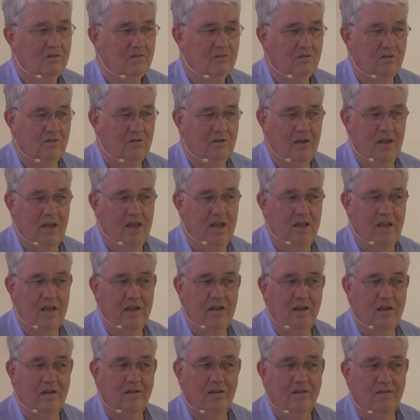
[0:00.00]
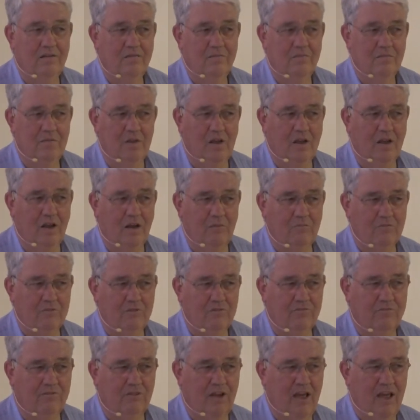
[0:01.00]
today
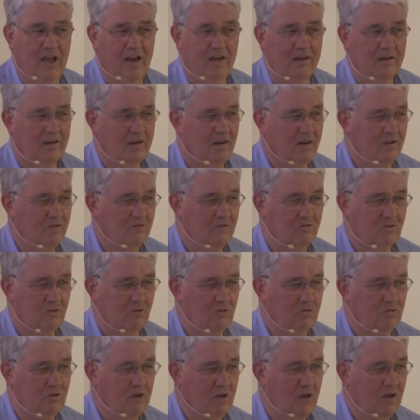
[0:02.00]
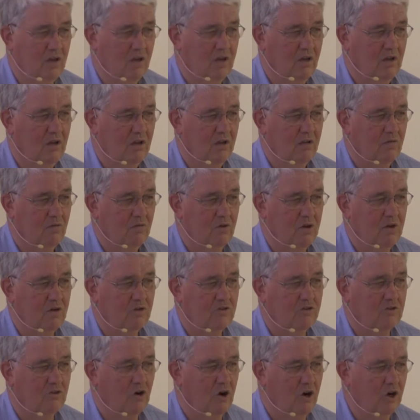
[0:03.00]
becomes flat. And so we
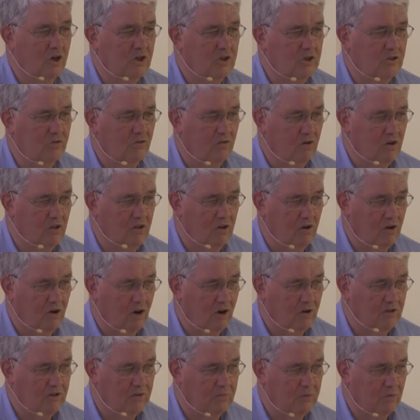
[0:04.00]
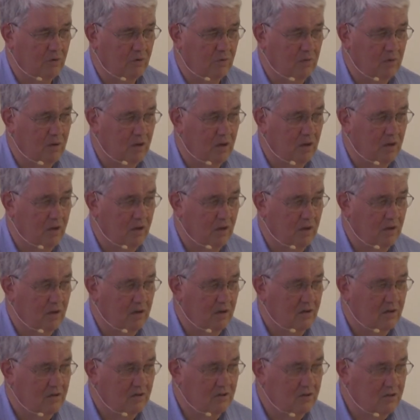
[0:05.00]
search for the gospel, we
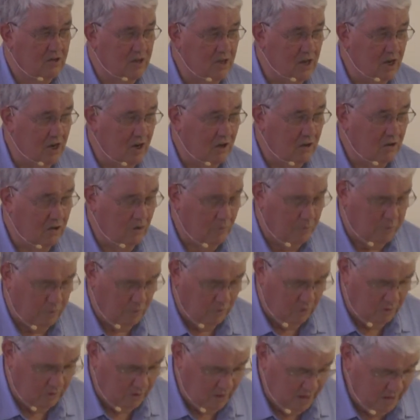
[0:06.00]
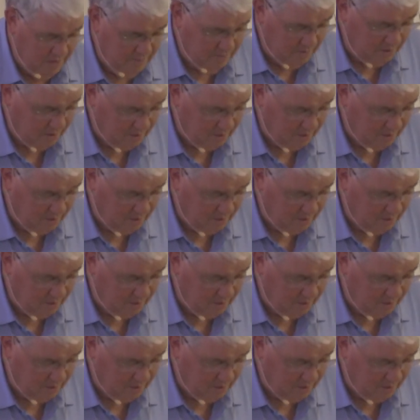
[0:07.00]
seek to proclaim